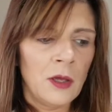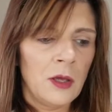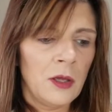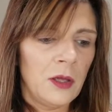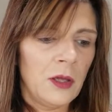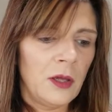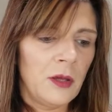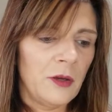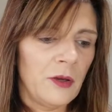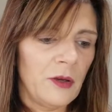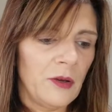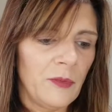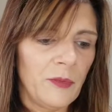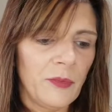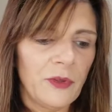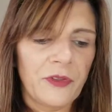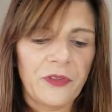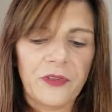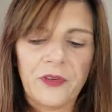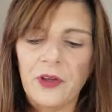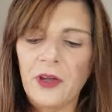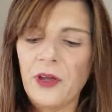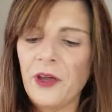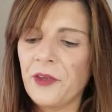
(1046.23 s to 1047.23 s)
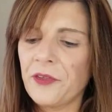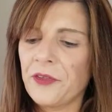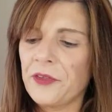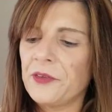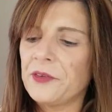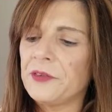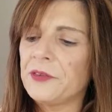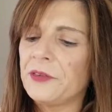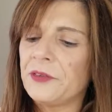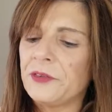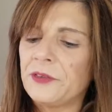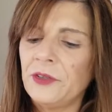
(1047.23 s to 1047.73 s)
I almost
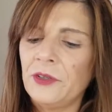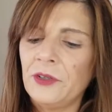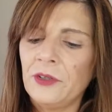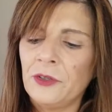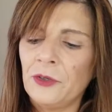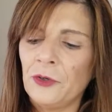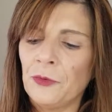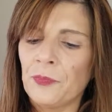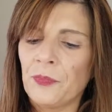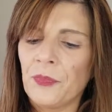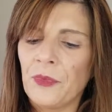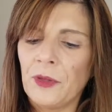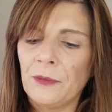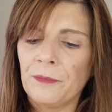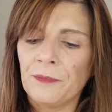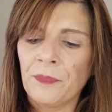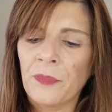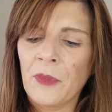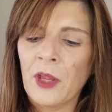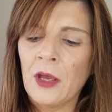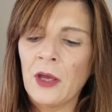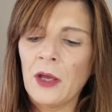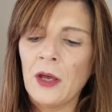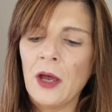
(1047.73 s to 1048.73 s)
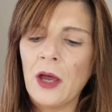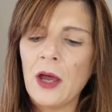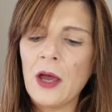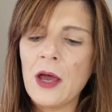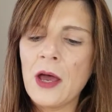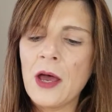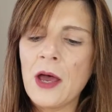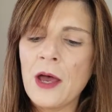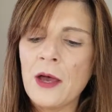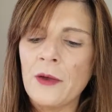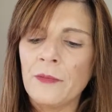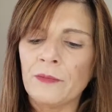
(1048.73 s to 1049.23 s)
cussed too.
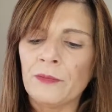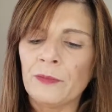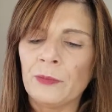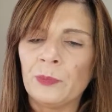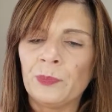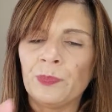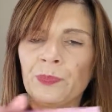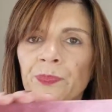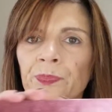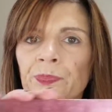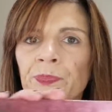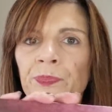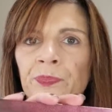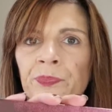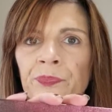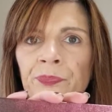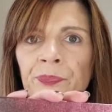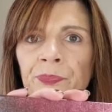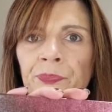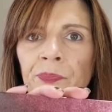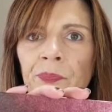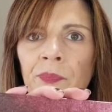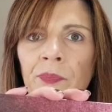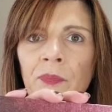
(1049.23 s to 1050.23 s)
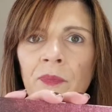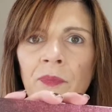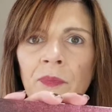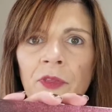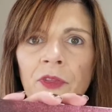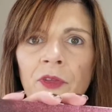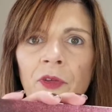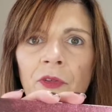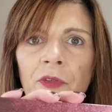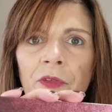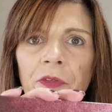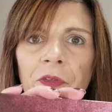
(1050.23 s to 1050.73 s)
So
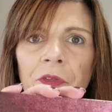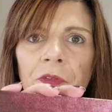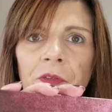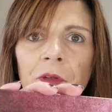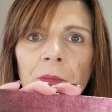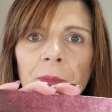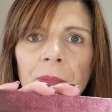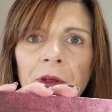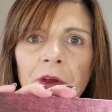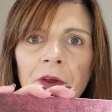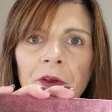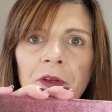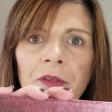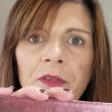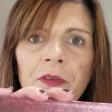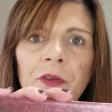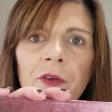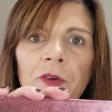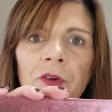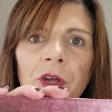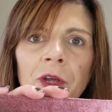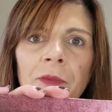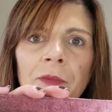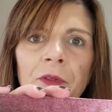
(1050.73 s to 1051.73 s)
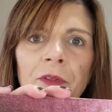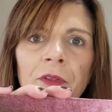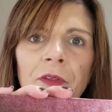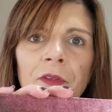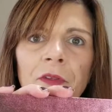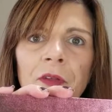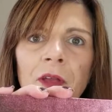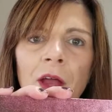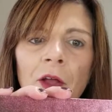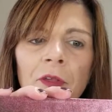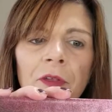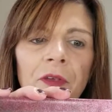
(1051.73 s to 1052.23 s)
this is the Berries and Cream. This is
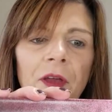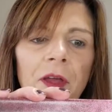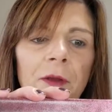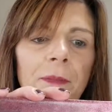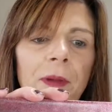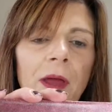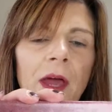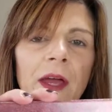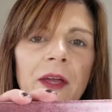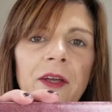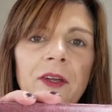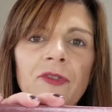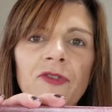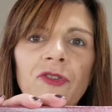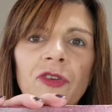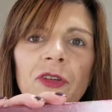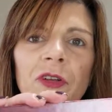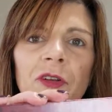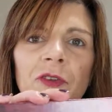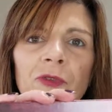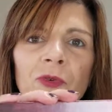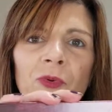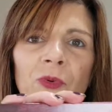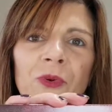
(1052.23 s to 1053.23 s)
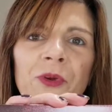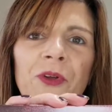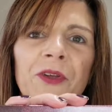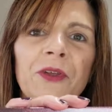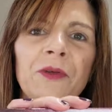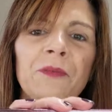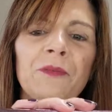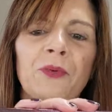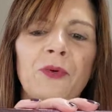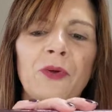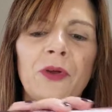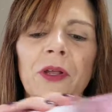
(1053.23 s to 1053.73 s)
the outside packaging. It's really
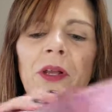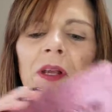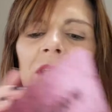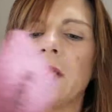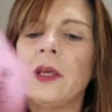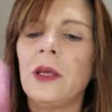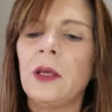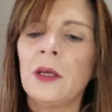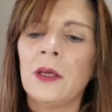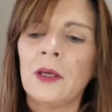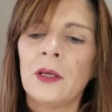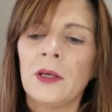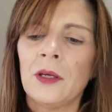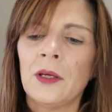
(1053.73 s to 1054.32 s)
pretty.